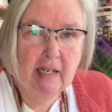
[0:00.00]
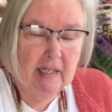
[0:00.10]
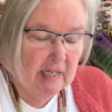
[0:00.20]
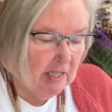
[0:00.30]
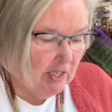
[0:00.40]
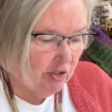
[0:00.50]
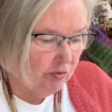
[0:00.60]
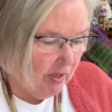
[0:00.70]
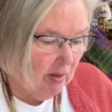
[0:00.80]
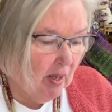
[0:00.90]

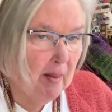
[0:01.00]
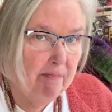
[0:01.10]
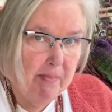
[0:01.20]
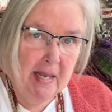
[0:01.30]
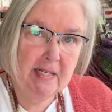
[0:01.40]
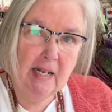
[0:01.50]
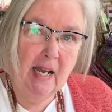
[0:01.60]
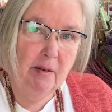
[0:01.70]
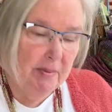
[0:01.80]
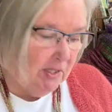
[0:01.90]
industry based
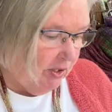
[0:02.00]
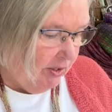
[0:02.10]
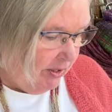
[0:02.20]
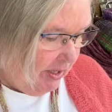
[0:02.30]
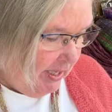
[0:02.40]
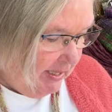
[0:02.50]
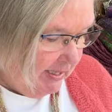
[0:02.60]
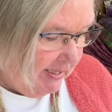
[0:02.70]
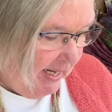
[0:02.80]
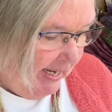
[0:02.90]
on a particular
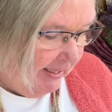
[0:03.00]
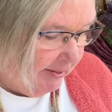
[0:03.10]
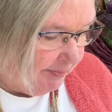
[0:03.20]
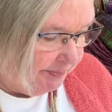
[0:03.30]
style.